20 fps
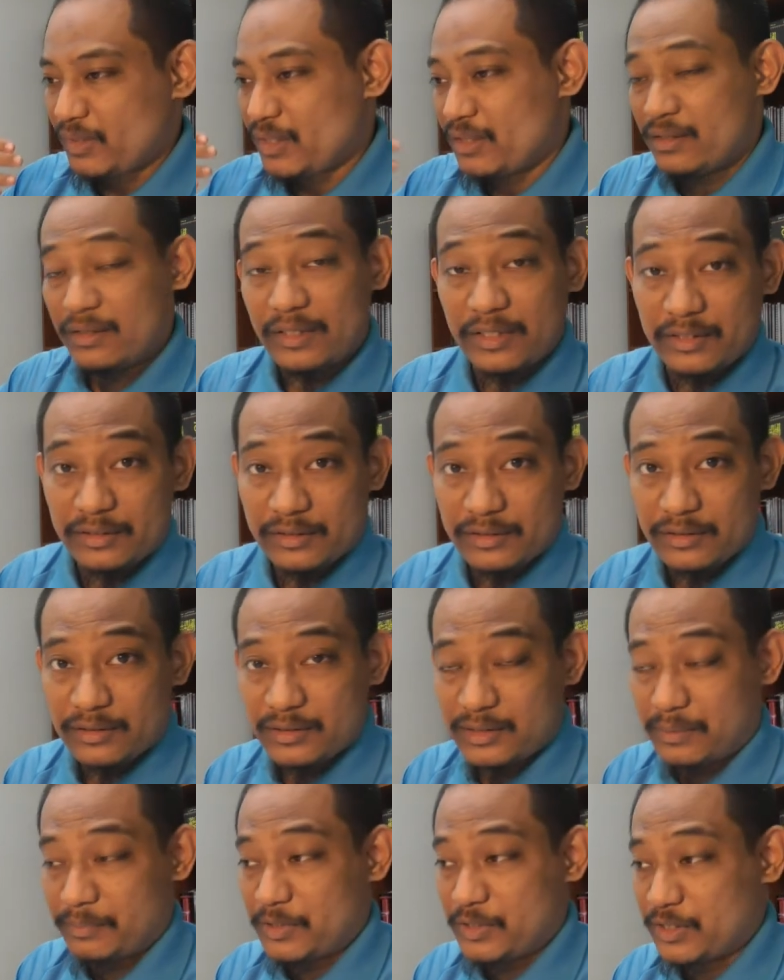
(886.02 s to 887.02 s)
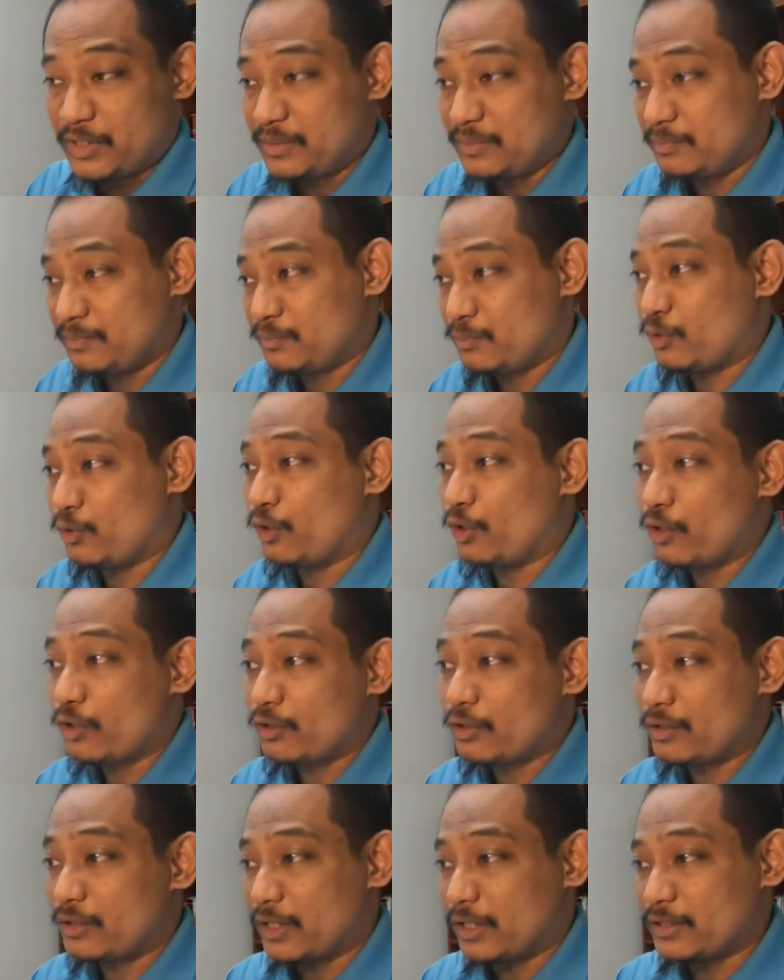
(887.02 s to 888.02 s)
late submission,
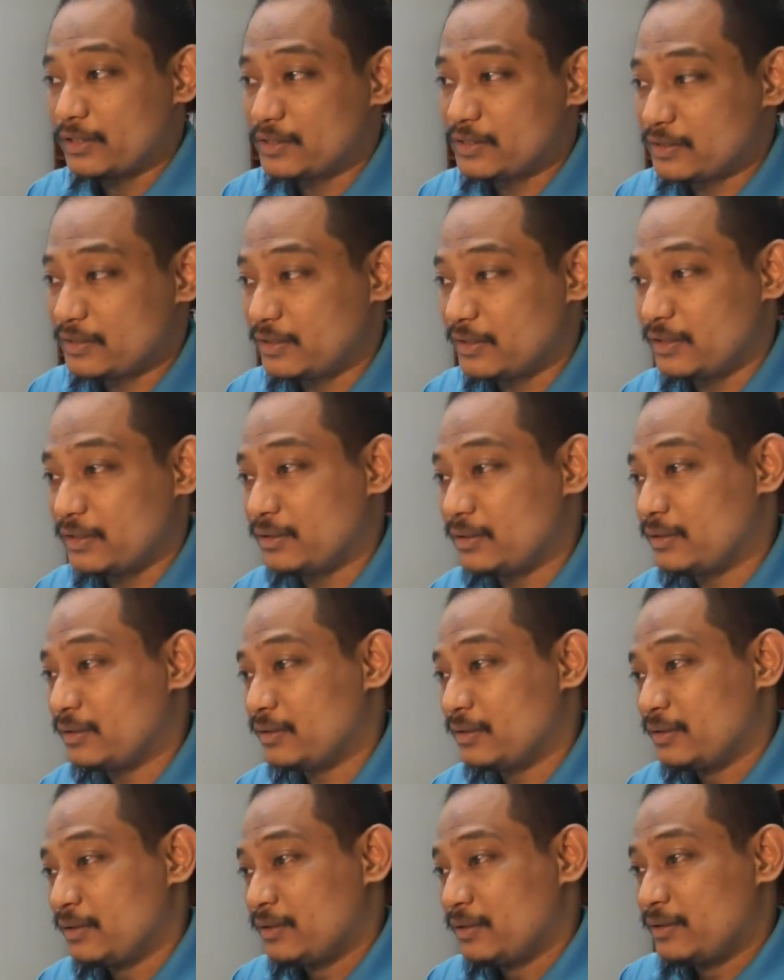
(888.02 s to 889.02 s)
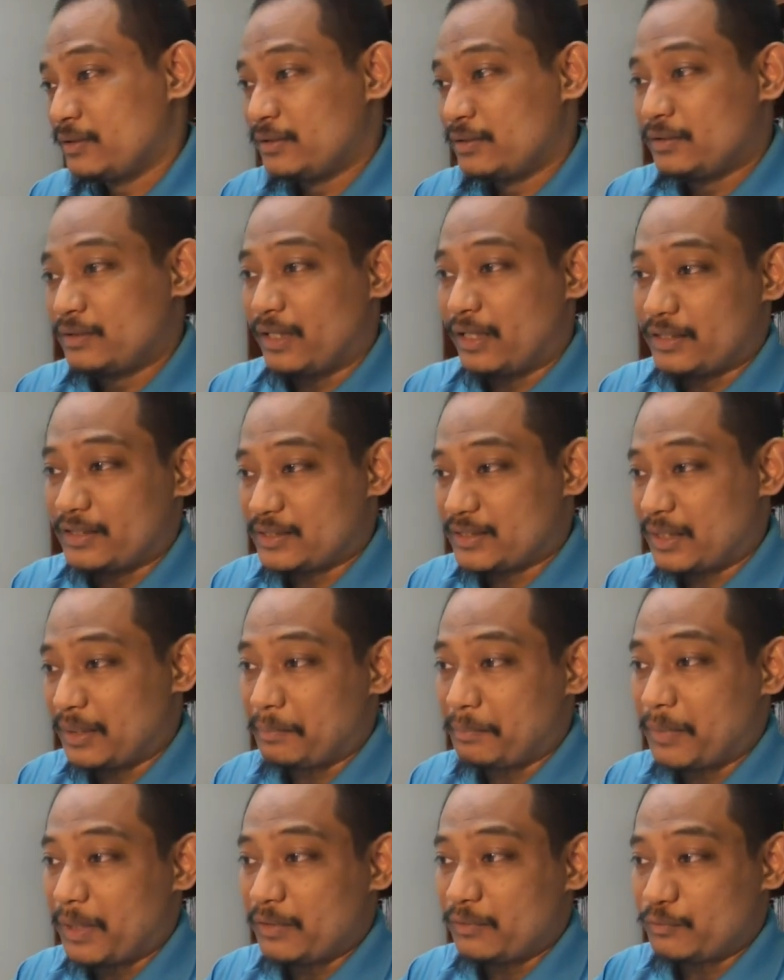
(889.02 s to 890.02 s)
or I still
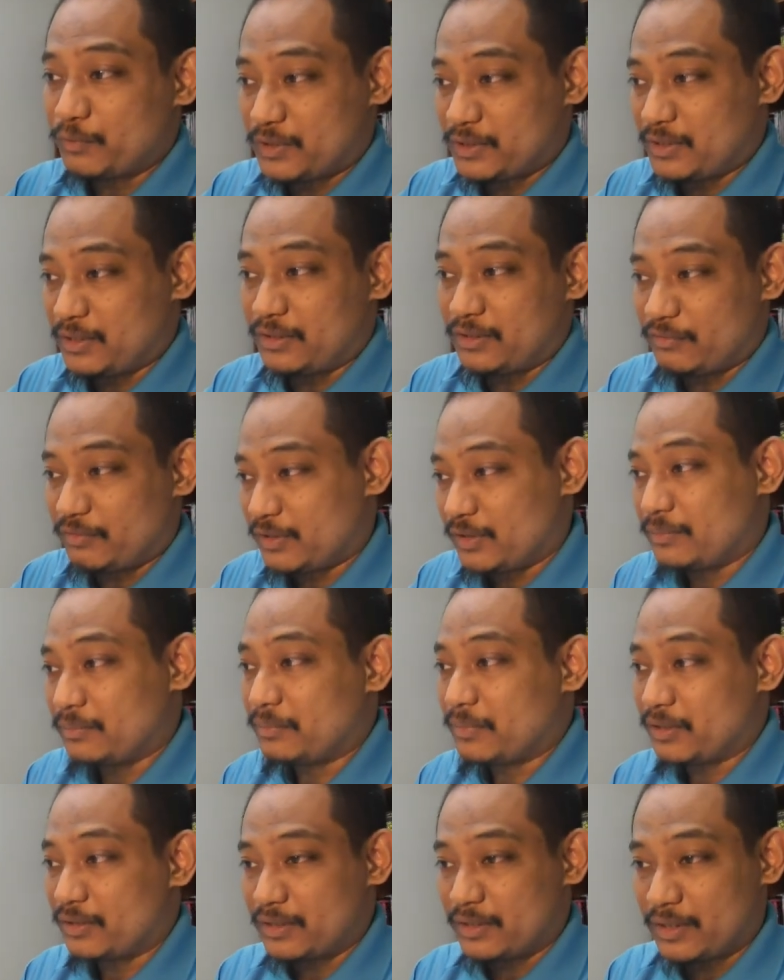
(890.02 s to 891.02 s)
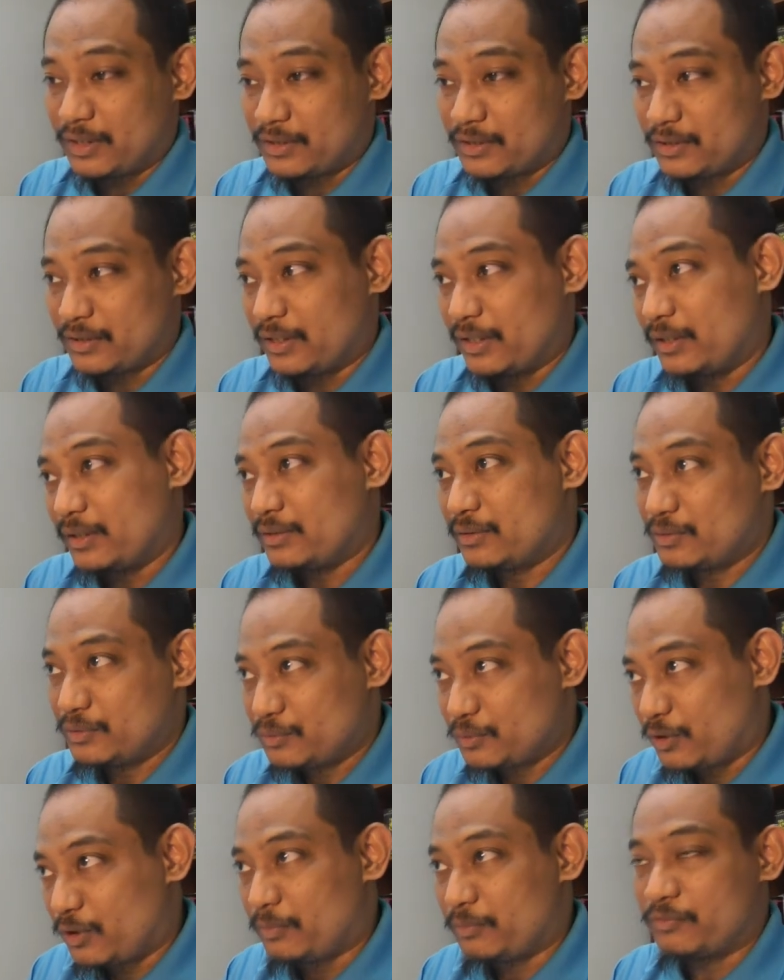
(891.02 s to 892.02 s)
accept but with significant mark reduction, and
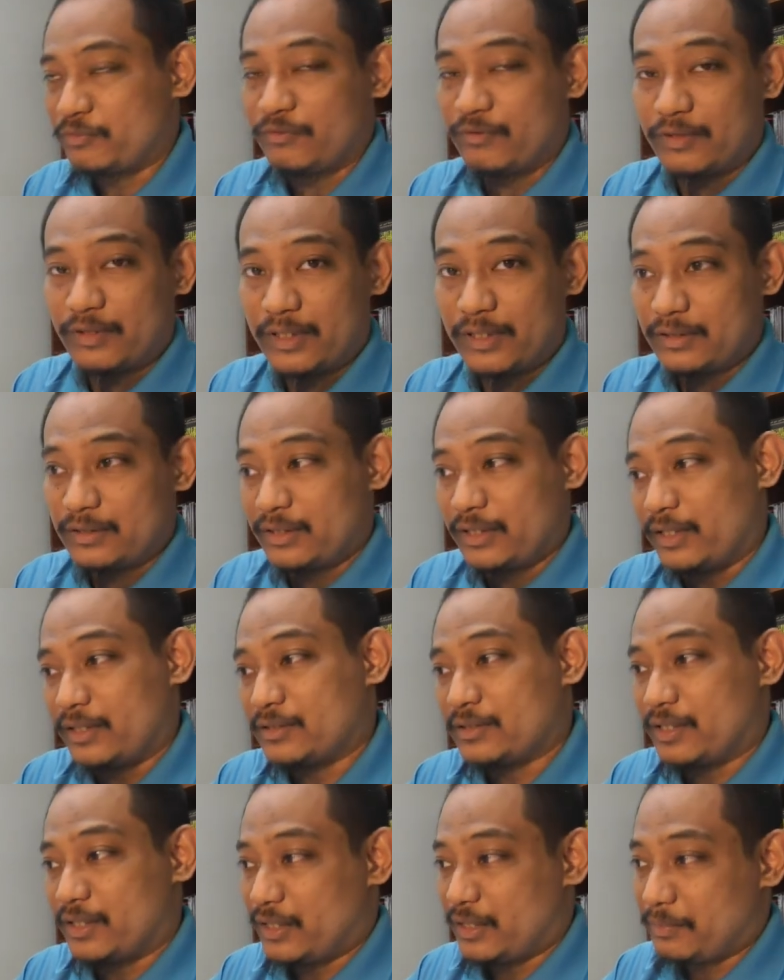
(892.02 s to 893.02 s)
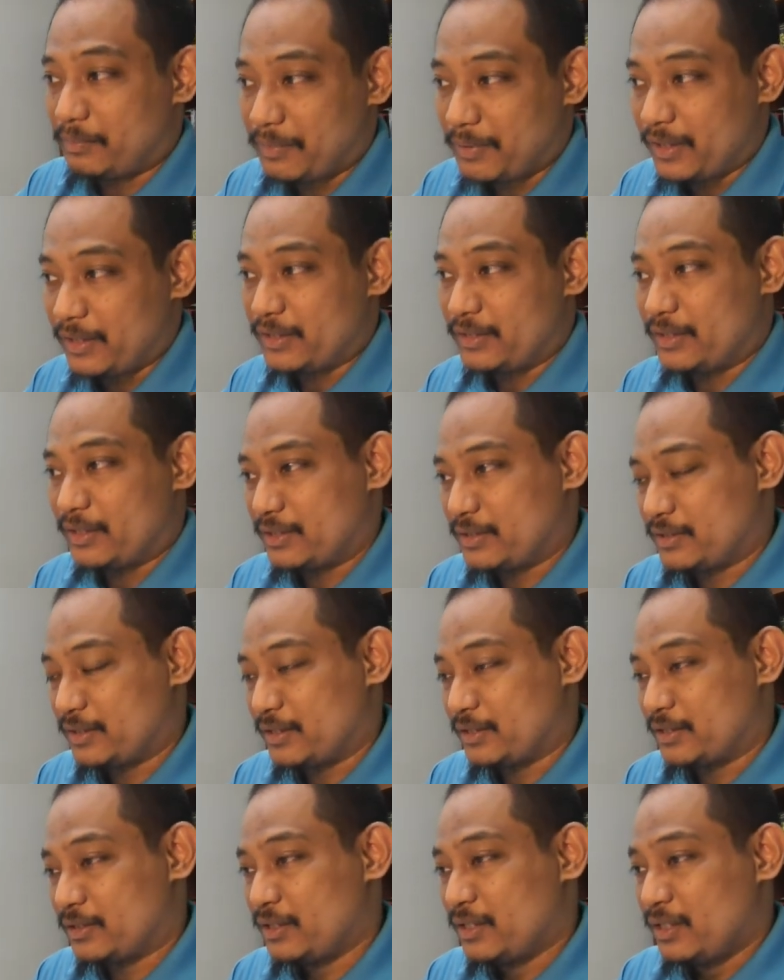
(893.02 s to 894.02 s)
you opt for that, hence I apply it as
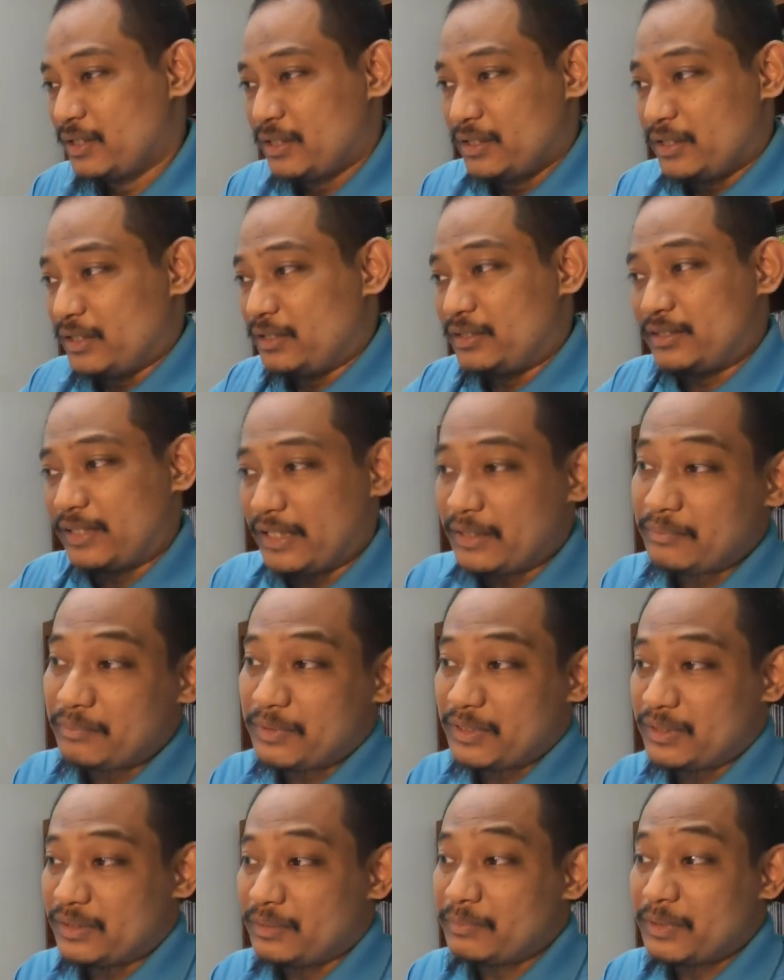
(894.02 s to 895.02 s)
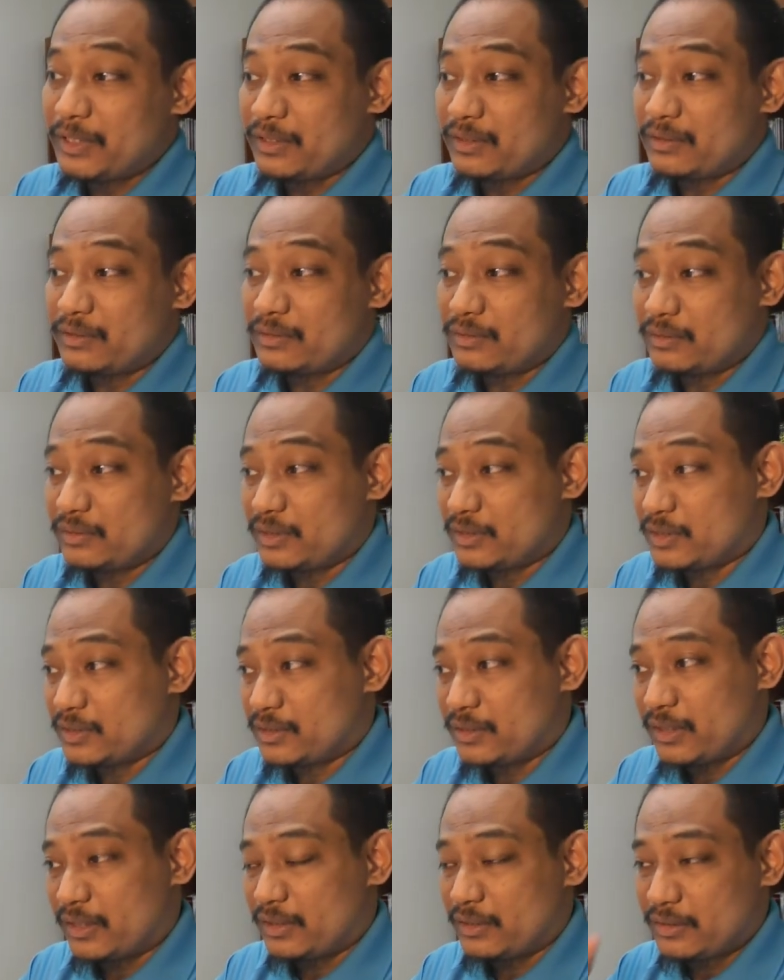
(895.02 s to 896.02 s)
such. It can be, meaning this
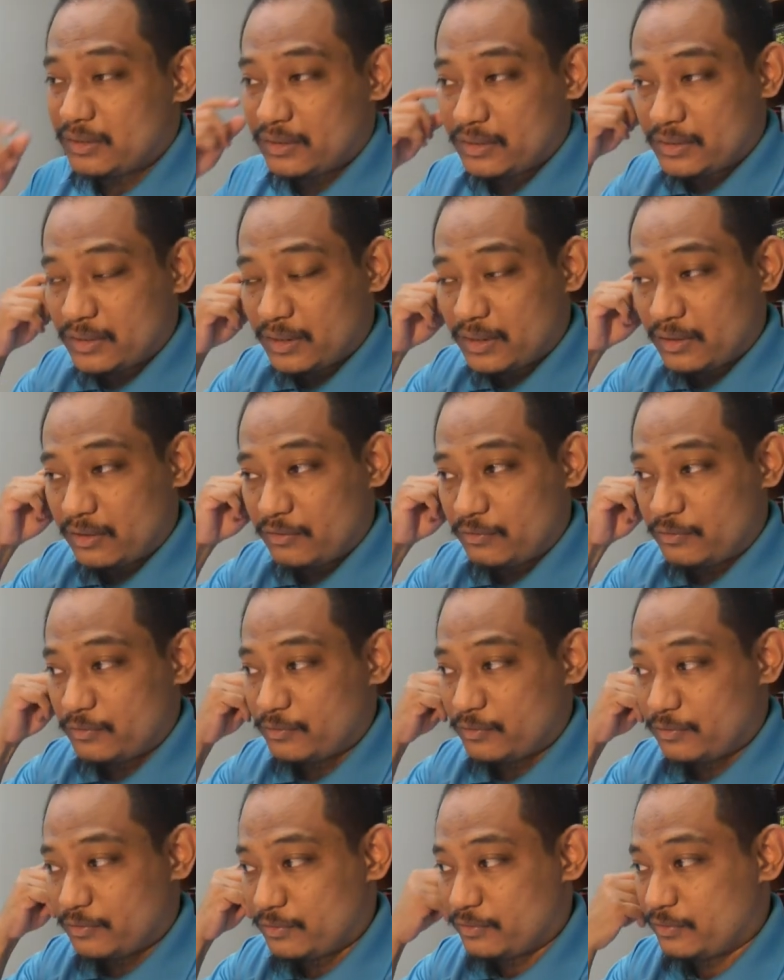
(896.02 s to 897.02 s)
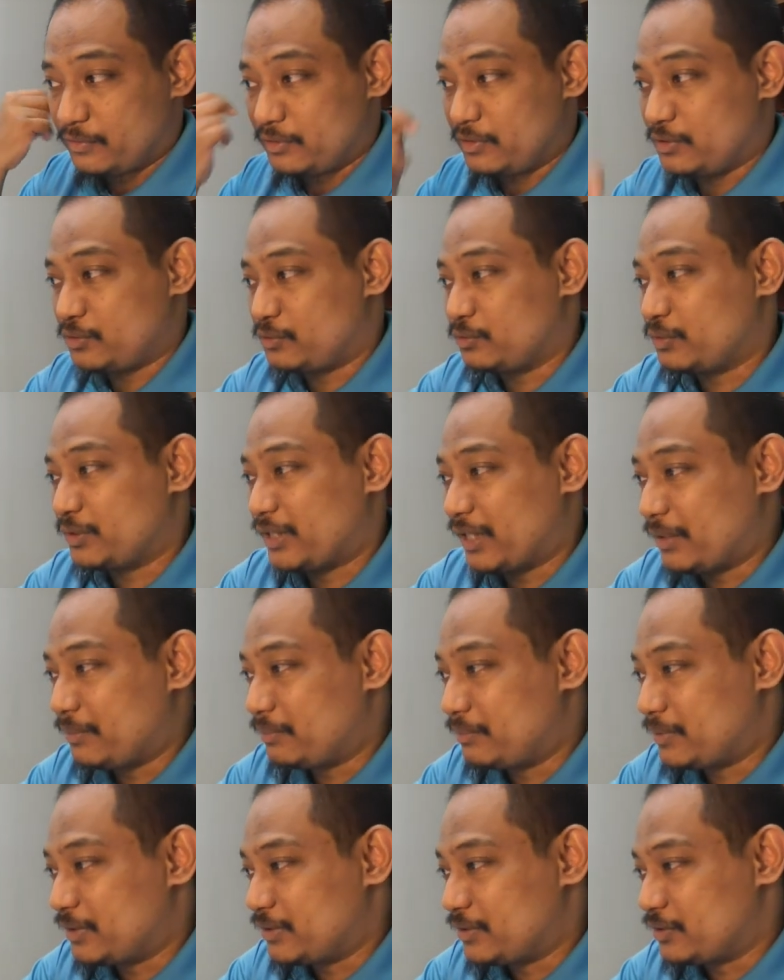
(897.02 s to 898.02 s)
kind of issue
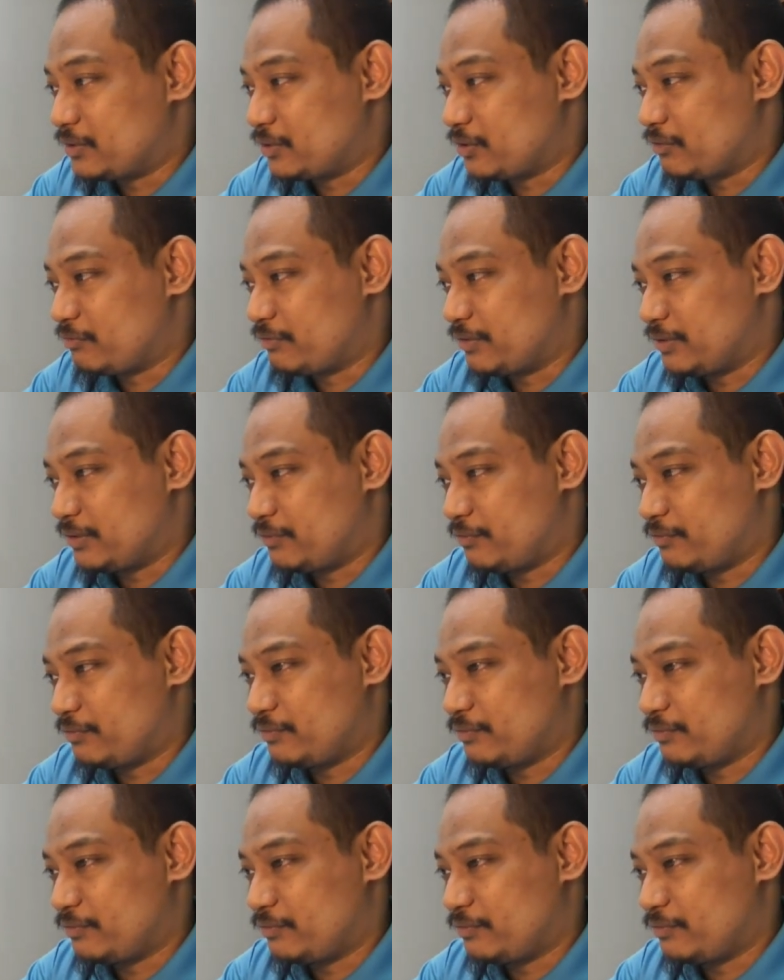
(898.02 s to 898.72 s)
can be resolved if